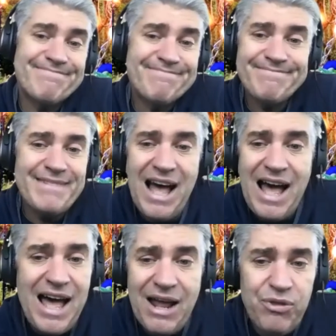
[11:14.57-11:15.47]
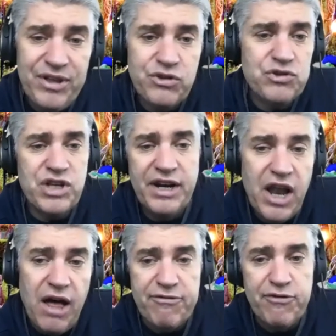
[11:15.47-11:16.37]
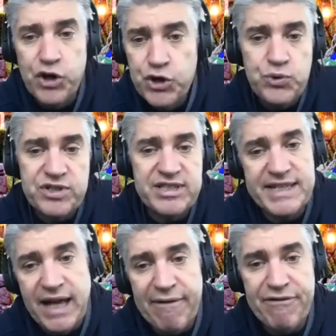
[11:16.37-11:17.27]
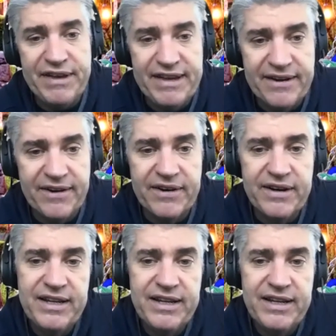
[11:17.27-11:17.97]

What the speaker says: I don't think there's enough new stuff here